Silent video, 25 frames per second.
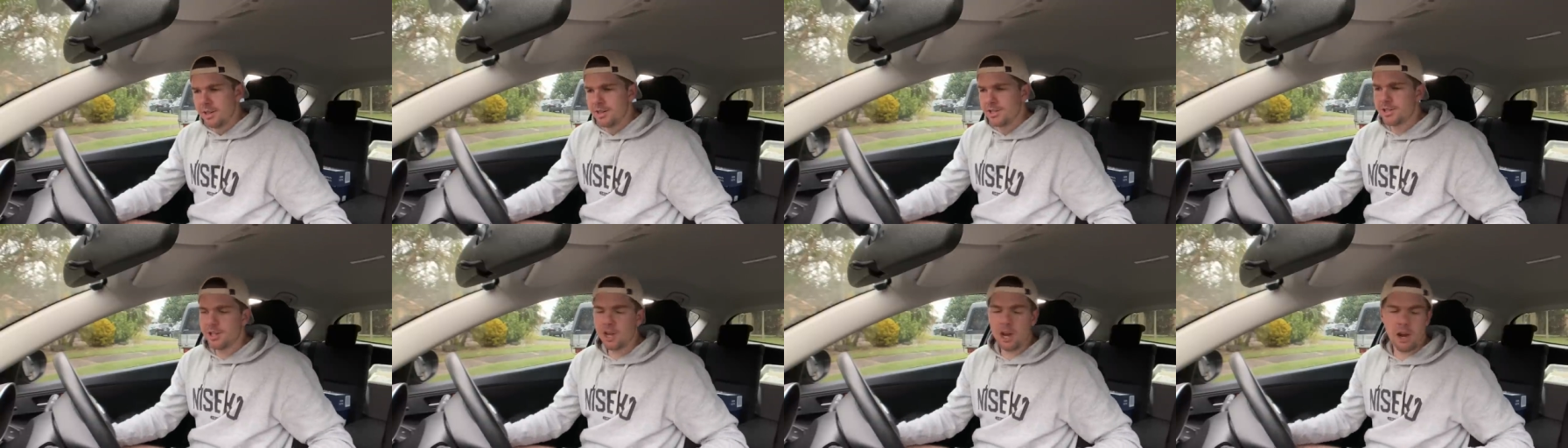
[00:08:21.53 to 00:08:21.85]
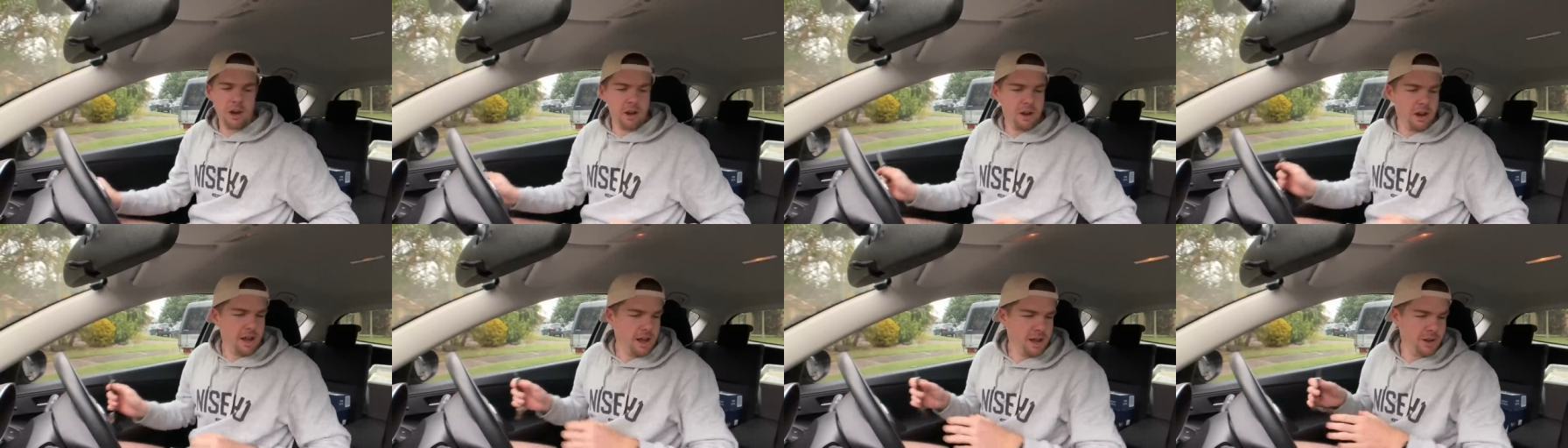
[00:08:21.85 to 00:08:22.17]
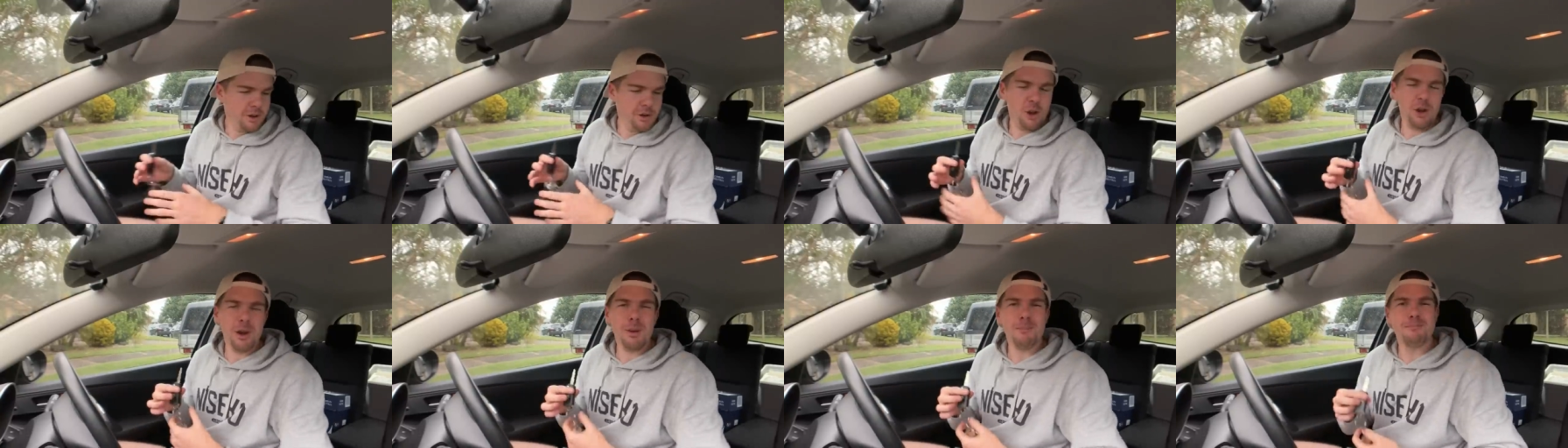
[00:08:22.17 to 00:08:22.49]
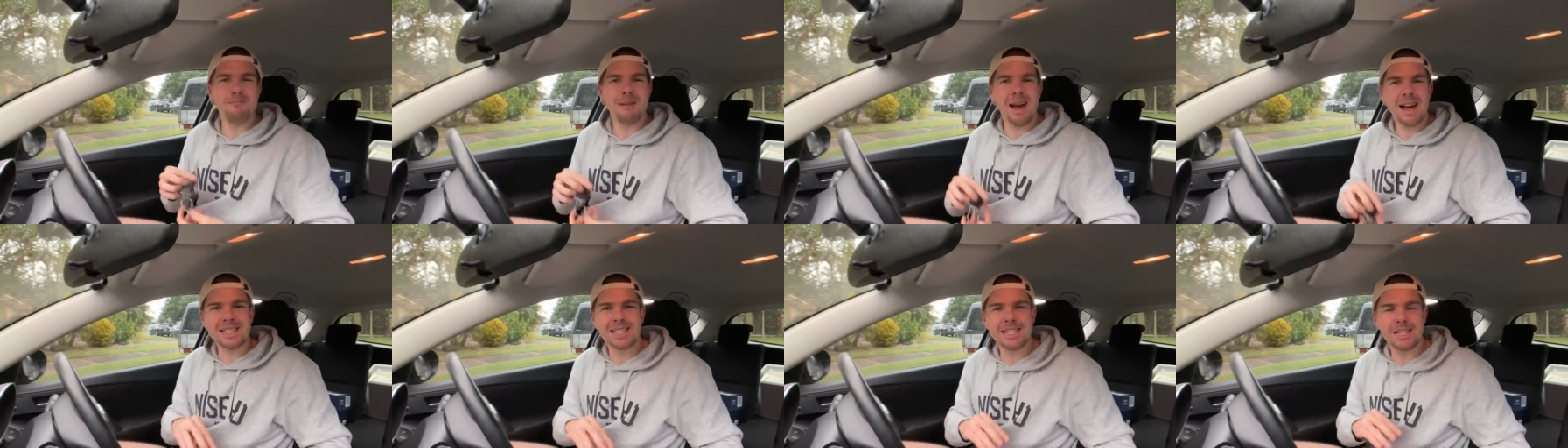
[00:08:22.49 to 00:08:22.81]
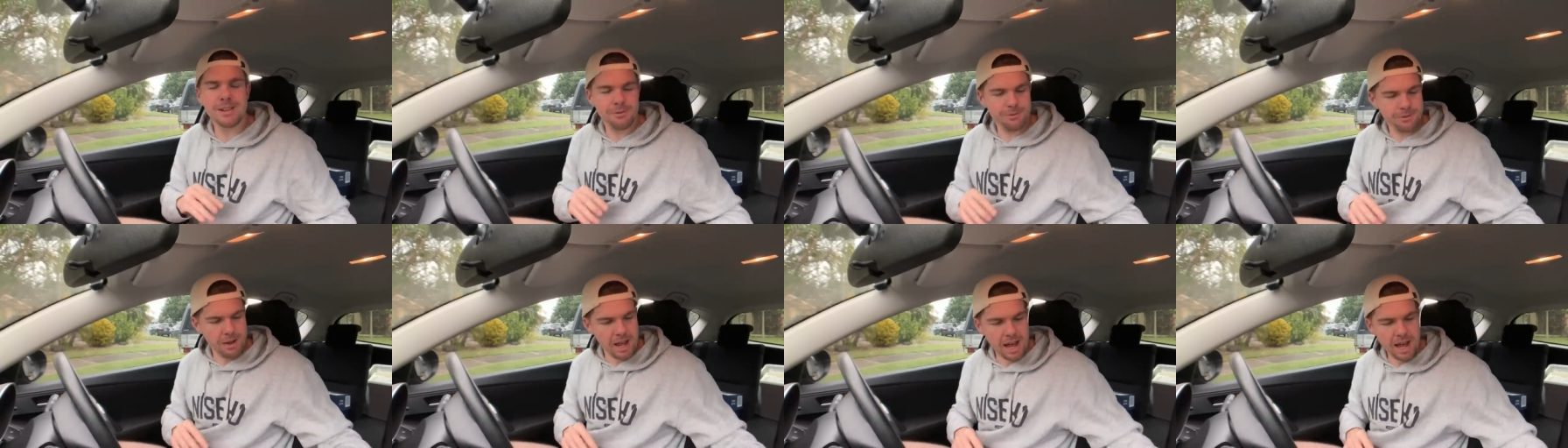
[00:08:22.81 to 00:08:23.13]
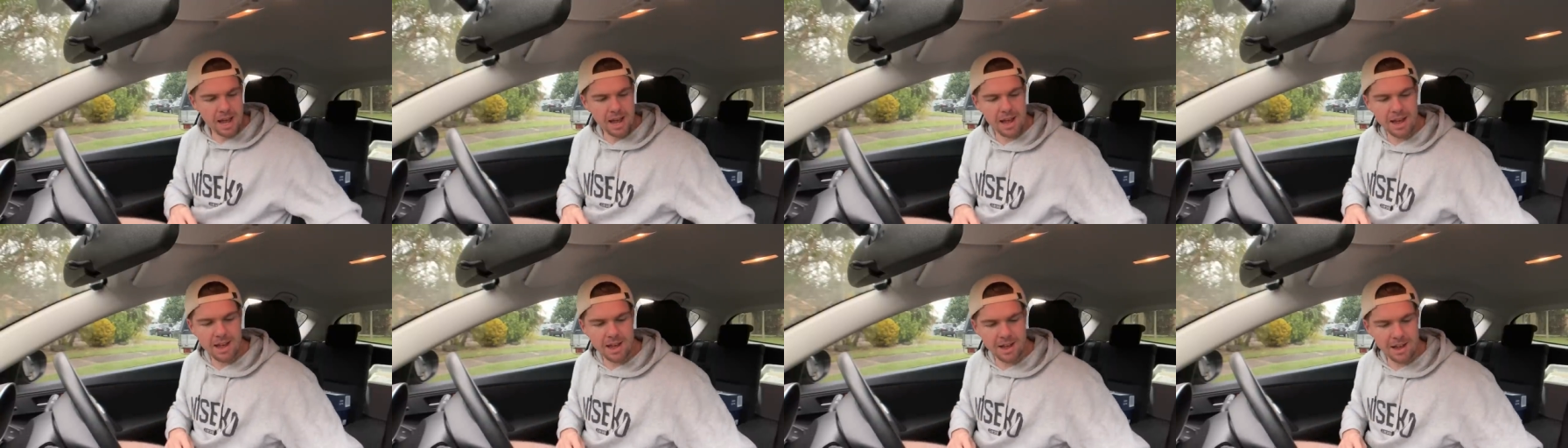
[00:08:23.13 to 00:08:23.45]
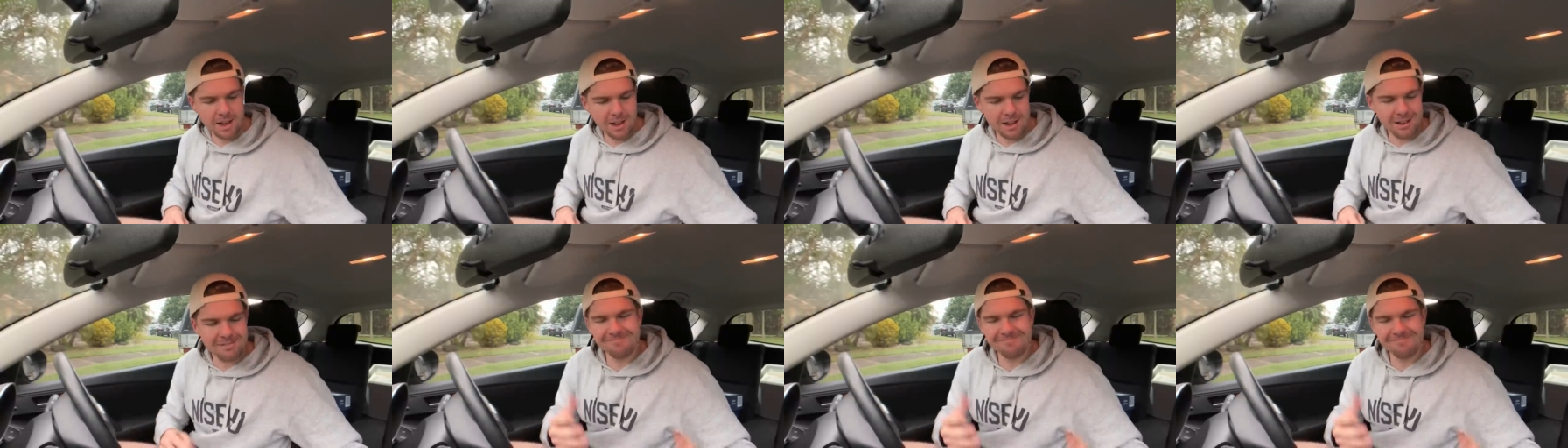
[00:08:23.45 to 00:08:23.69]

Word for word: So not a massive uh,